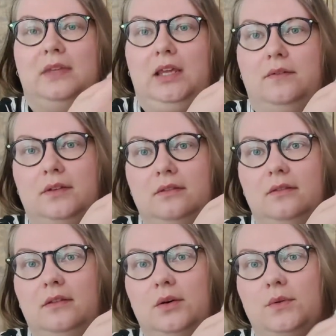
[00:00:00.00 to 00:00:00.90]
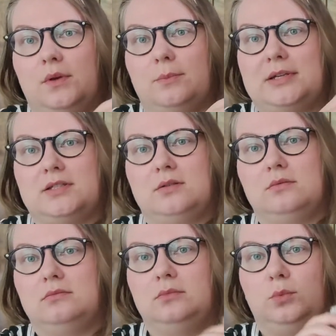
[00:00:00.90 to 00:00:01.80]
even though the
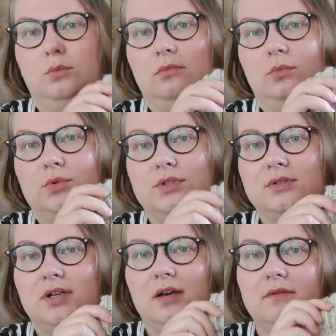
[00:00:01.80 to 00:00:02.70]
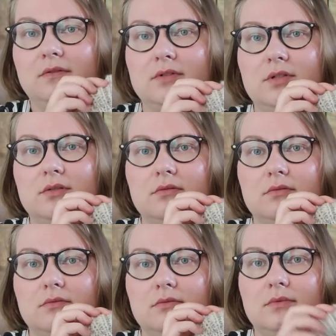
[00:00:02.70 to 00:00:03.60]
pattern wouldn't have said
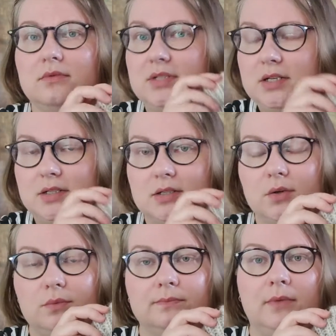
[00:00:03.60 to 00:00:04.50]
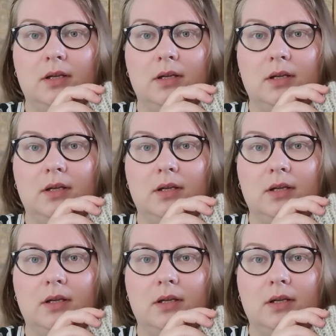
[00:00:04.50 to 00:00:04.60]
so.